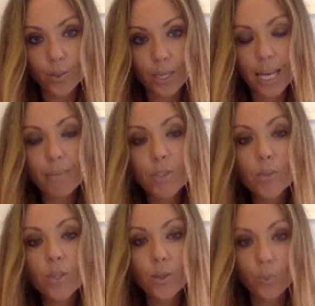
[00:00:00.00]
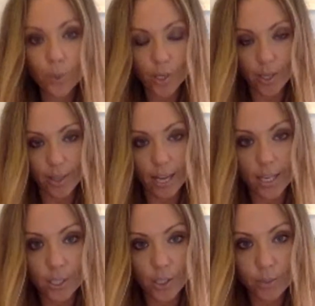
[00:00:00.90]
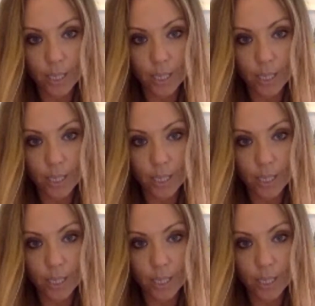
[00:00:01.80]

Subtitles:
When I'm doing the work that I do with